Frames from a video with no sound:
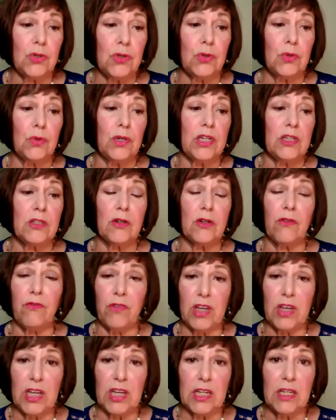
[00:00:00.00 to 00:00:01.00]
to
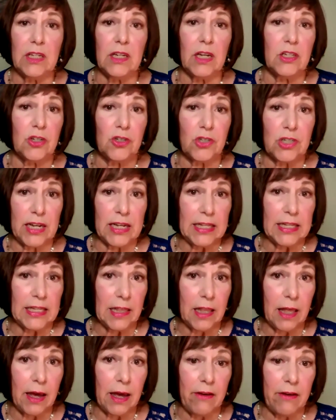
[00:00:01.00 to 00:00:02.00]
intervene in your
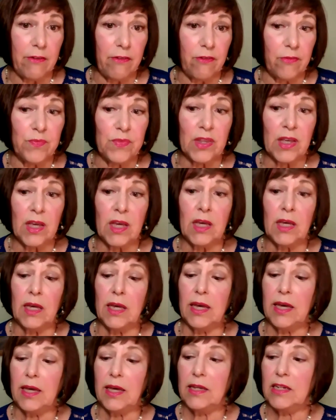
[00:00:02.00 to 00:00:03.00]
daily life.
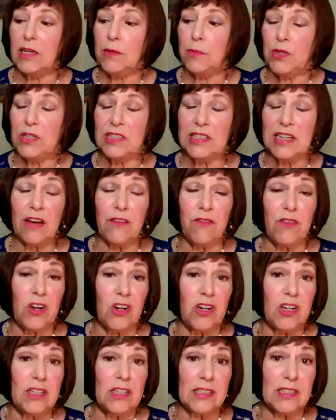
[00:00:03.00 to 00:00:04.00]
And he puts it out
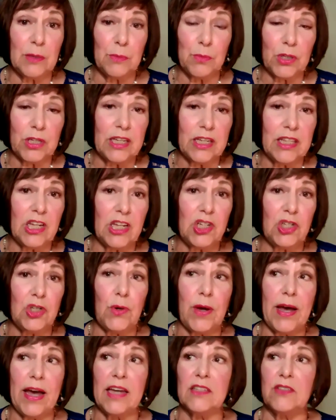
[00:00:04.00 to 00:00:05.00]
very simply
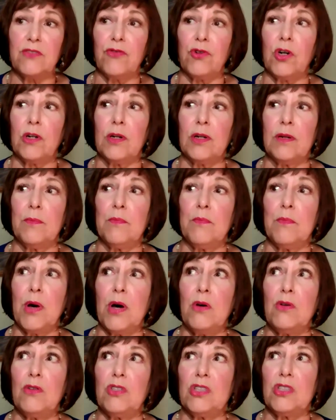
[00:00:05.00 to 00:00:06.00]
that you ask for
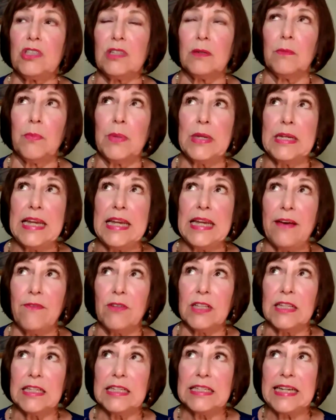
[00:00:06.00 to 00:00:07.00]
most
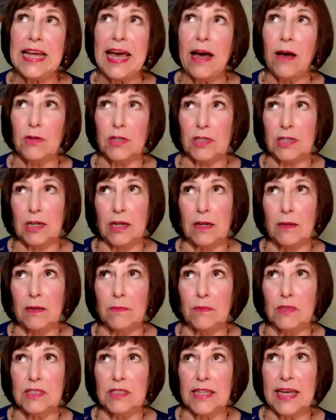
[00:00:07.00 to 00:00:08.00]
benevolent
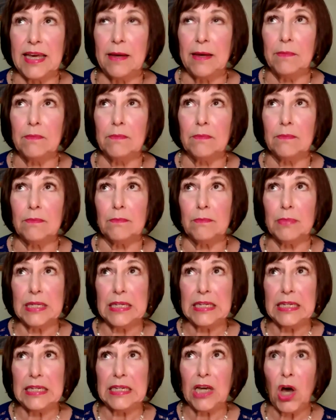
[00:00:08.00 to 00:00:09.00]
outcomes,
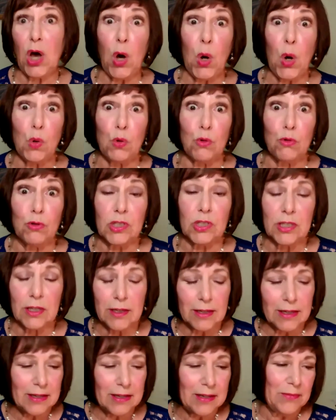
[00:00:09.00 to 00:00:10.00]

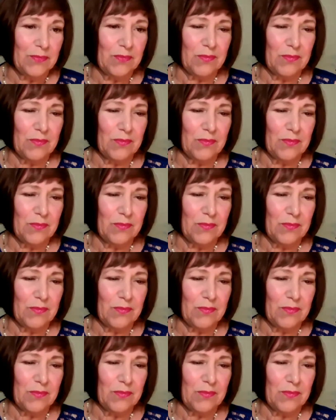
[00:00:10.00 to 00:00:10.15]
MBOs.